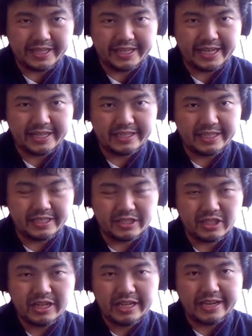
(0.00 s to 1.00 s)
thing, and
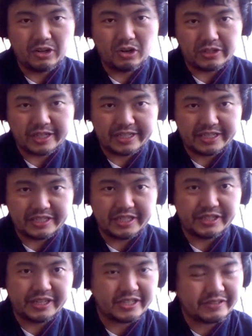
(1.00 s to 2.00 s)
her condition
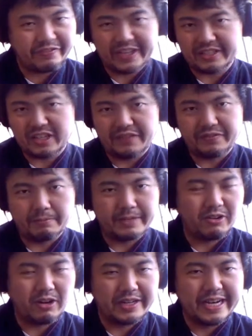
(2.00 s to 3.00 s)
is just fixed on from
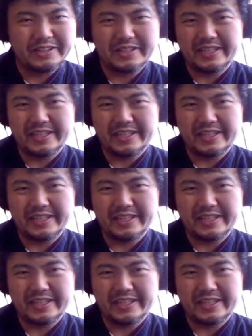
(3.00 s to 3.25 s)
here on out,